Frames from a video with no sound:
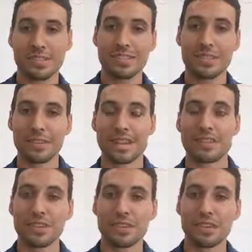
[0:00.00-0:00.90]
So
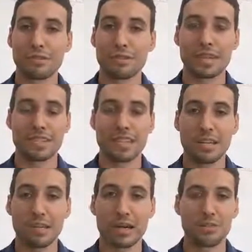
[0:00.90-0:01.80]
that's a good thing for you guys to
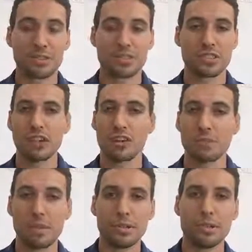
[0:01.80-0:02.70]
think about. If you're stuck, or
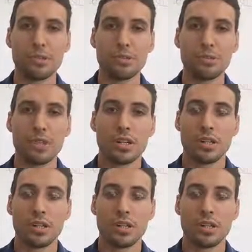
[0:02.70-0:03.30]
maybe you